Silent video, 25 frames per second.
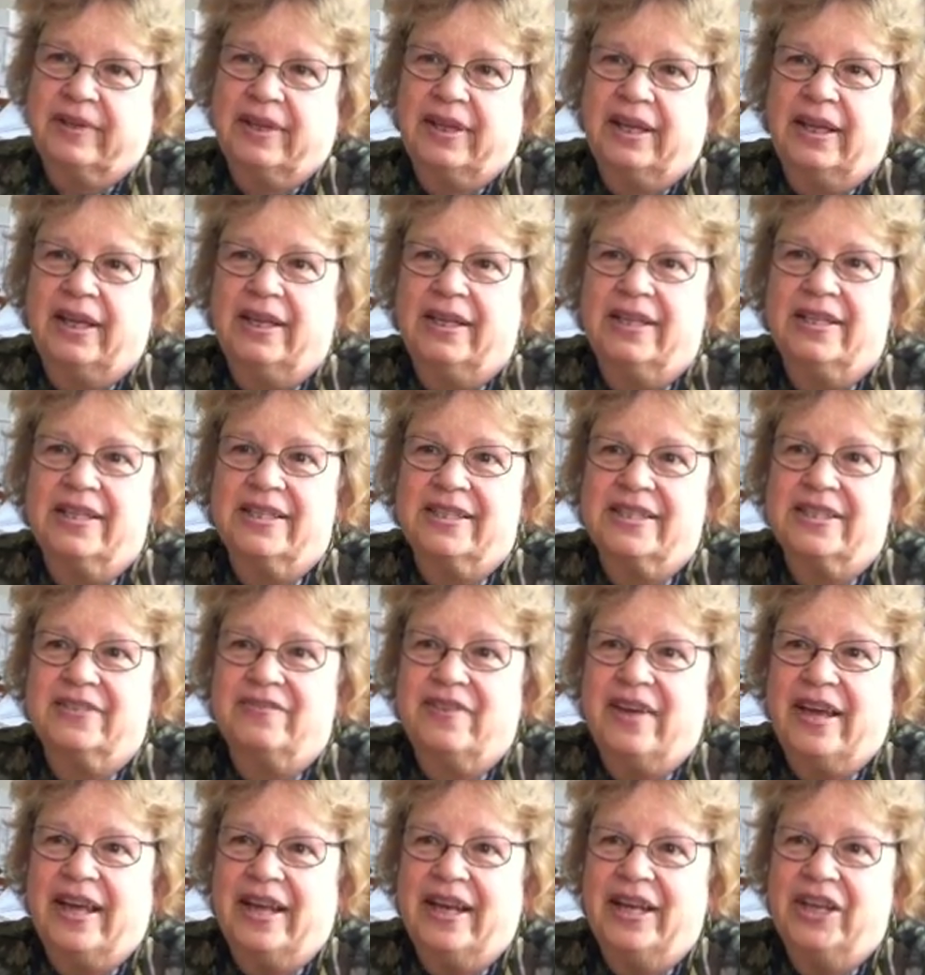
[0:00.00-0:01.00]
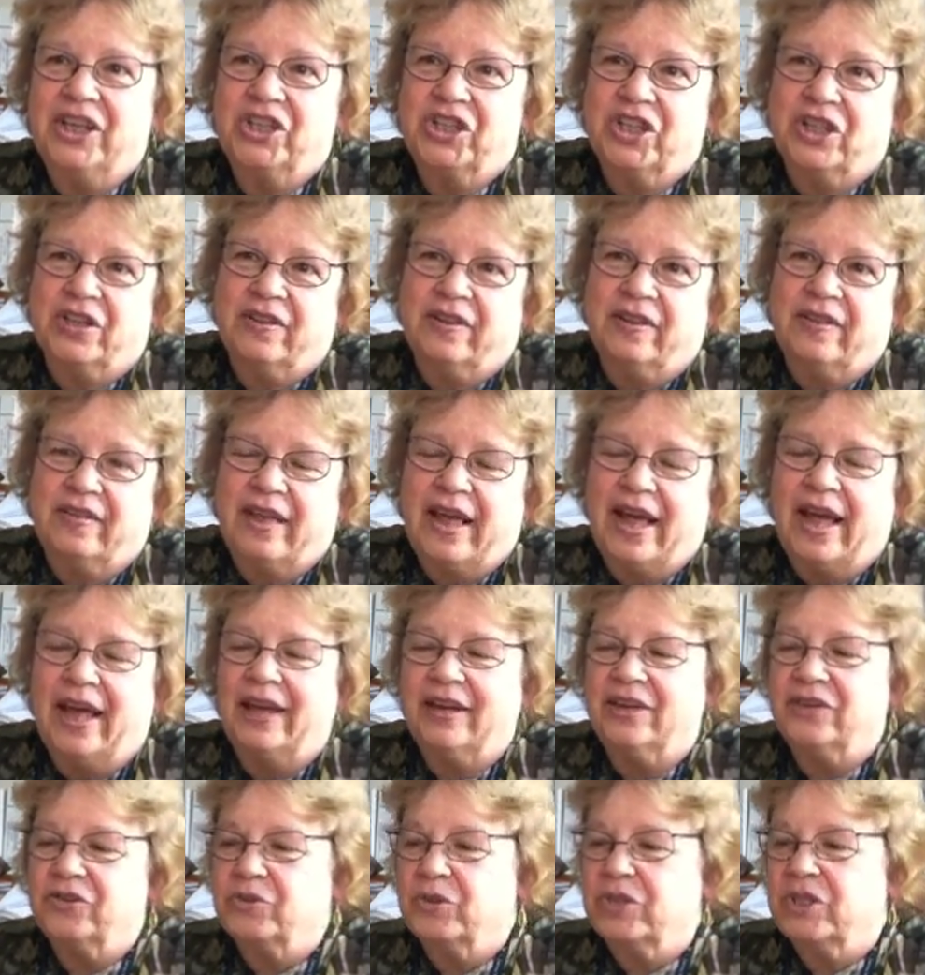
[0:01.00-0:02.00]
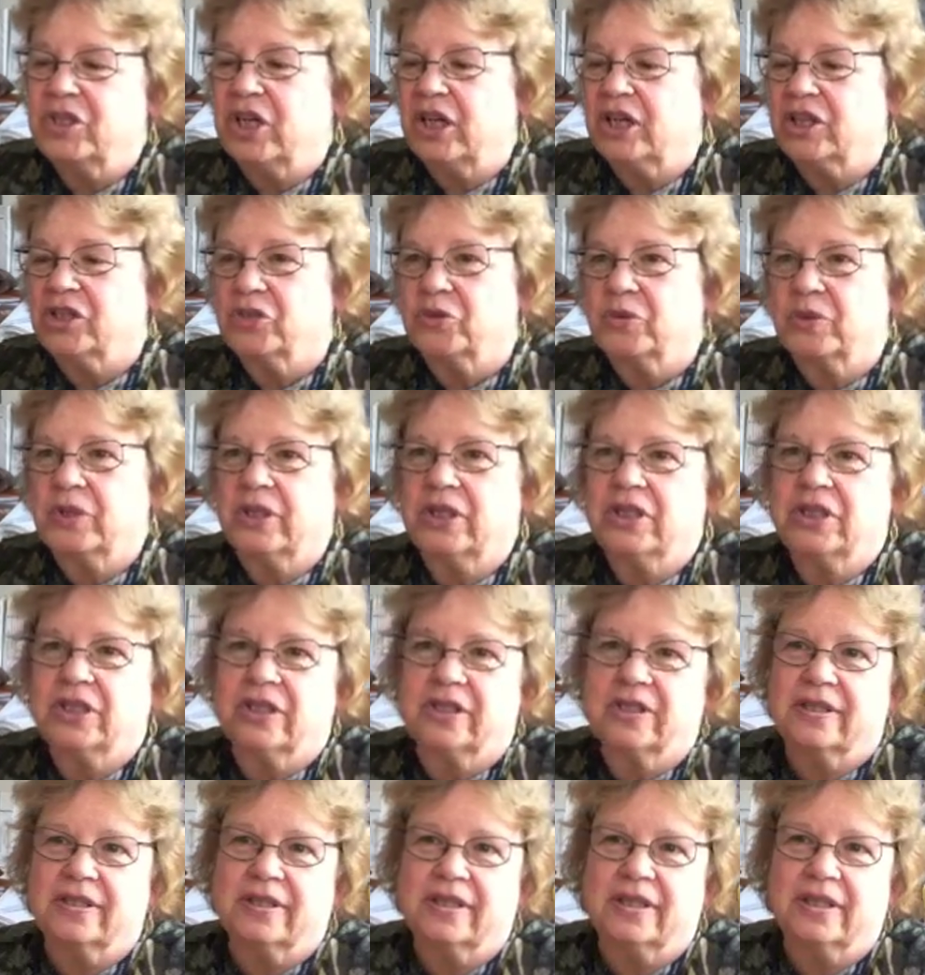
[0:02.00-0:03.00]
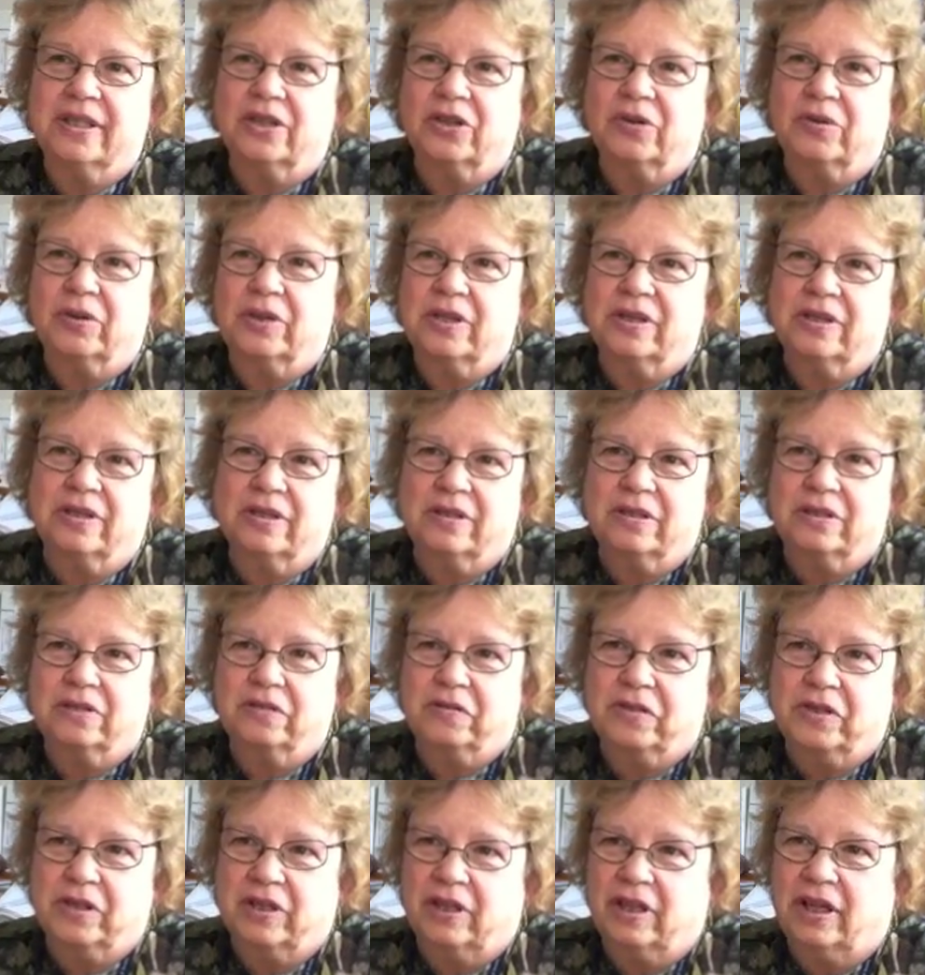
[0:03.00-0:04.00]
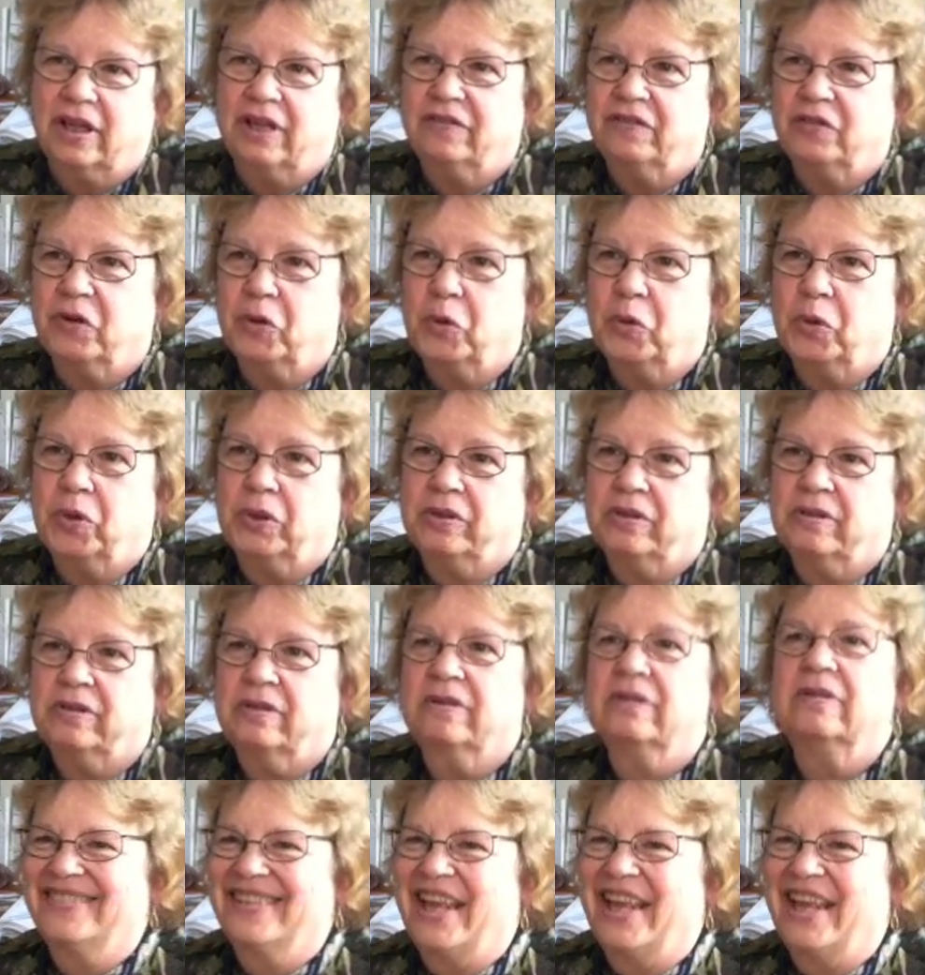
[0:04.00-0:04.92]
in a disadvantage, and then that trajectory just increases over the life course.